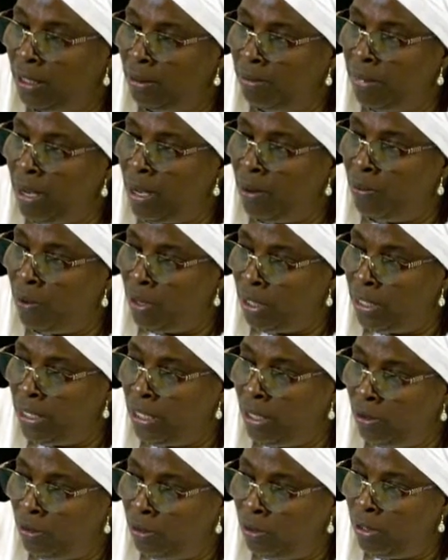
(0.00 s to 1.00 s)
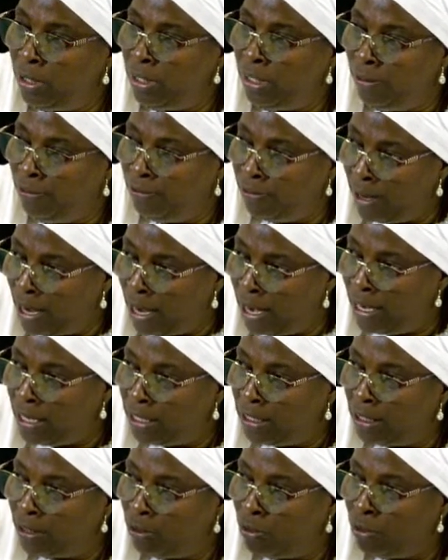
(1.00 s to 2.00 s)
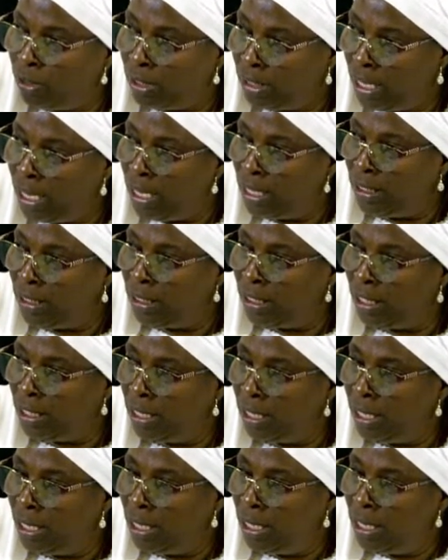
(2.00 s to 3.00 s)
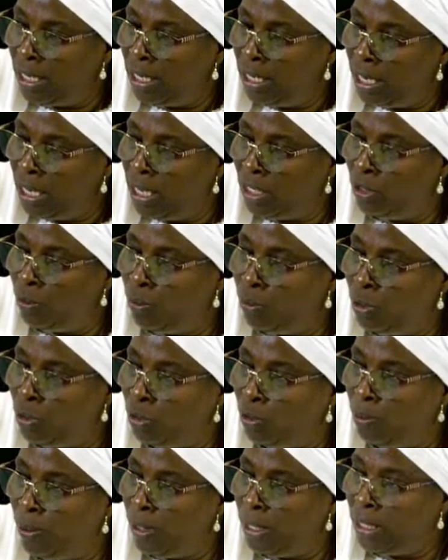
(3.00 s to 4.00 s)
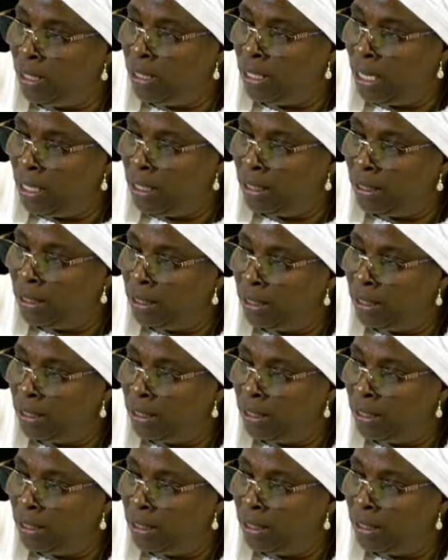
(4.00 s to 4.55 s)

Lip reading: by what the law defines or says, they are supposed to pay the tax.